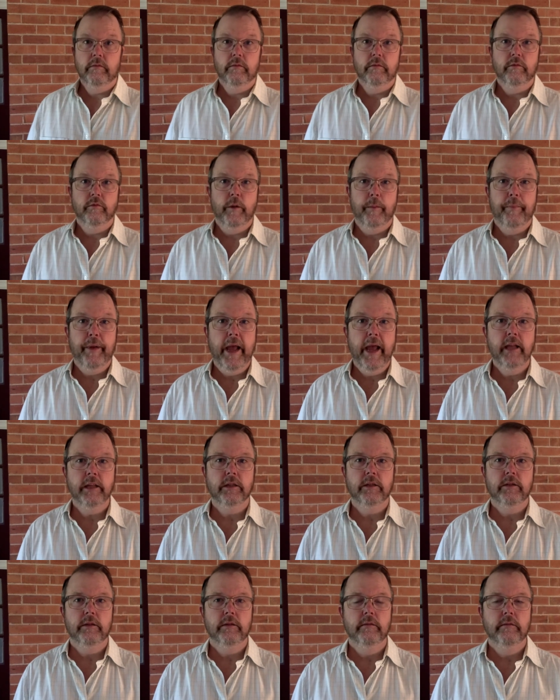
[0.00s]

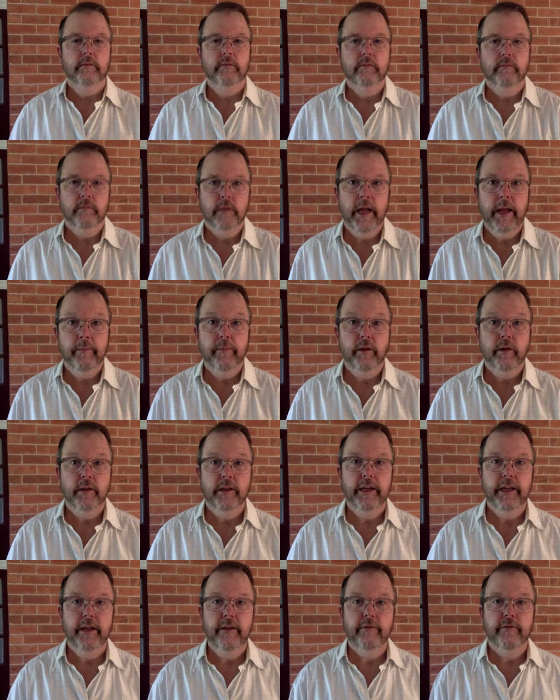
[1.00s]
Repent and
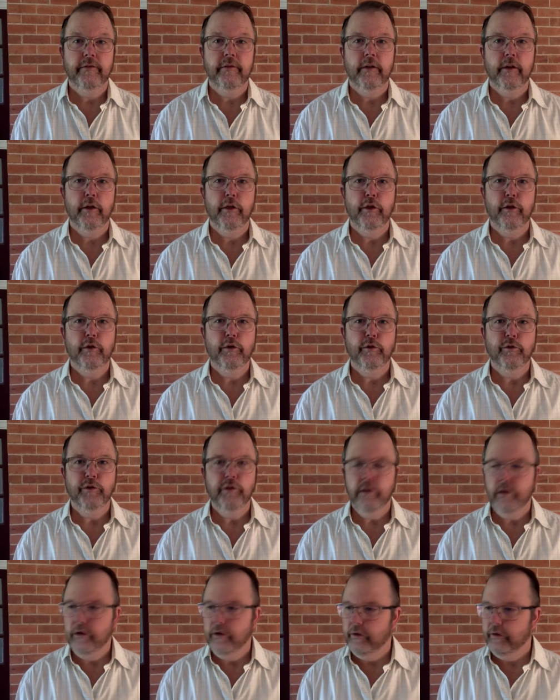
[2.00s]
believe the good
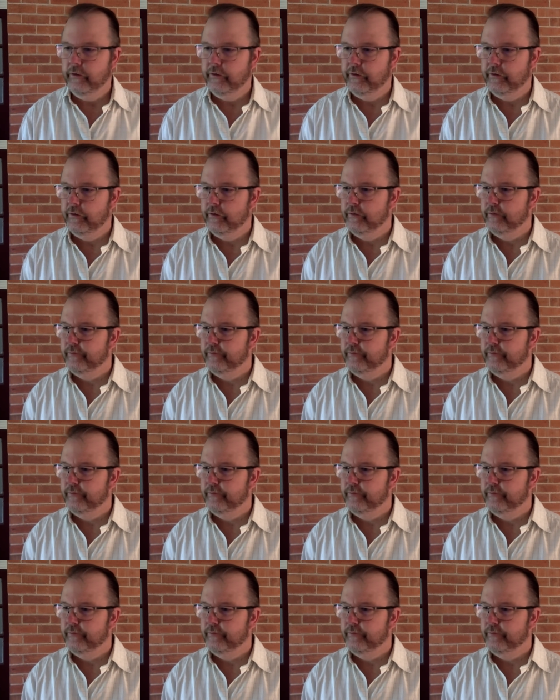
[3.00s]
news.